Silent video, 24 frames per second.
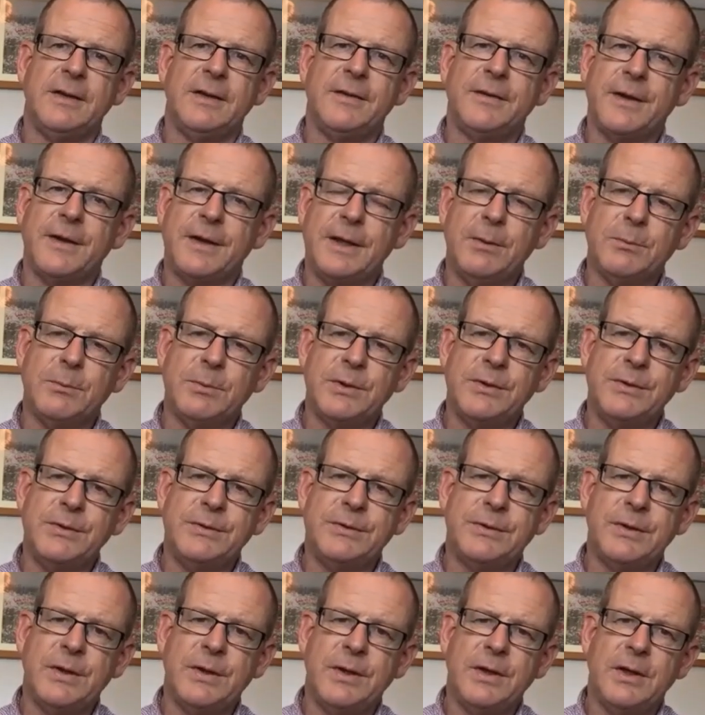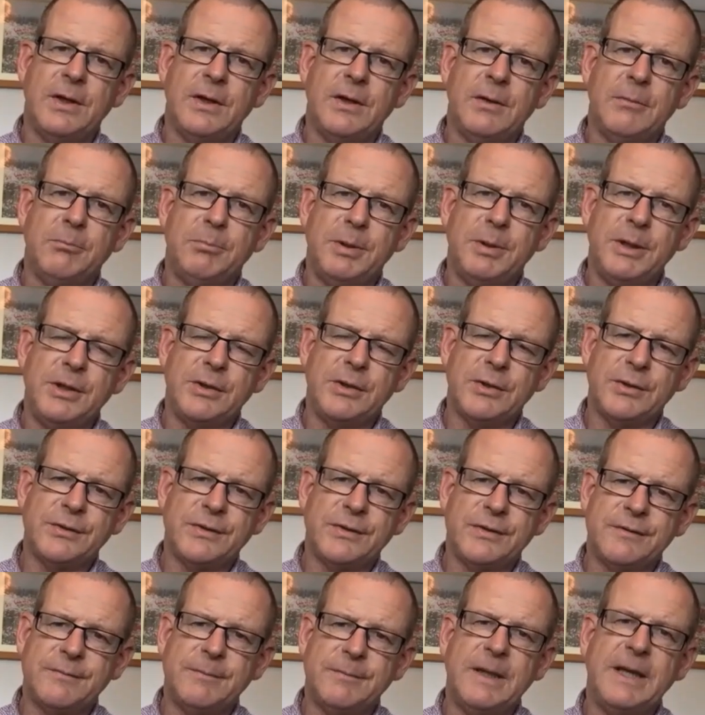that it was because
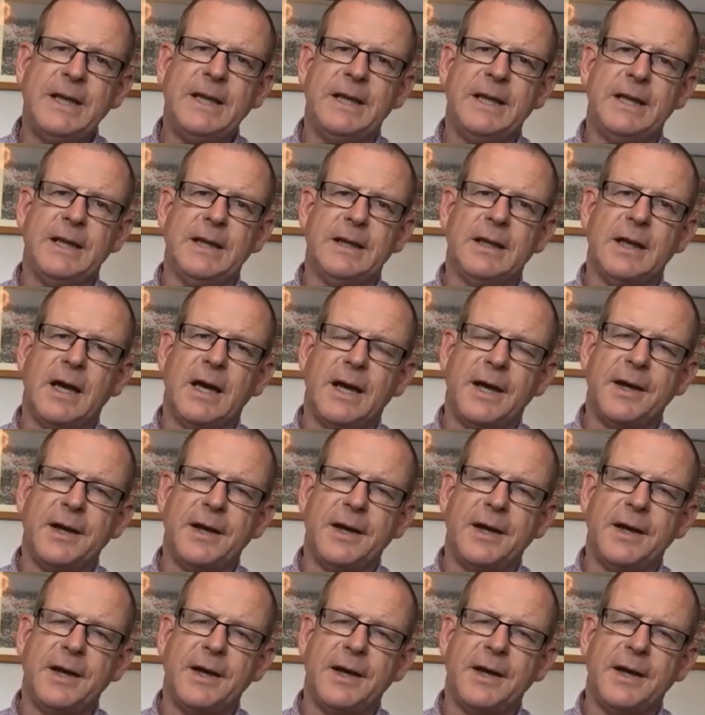of me.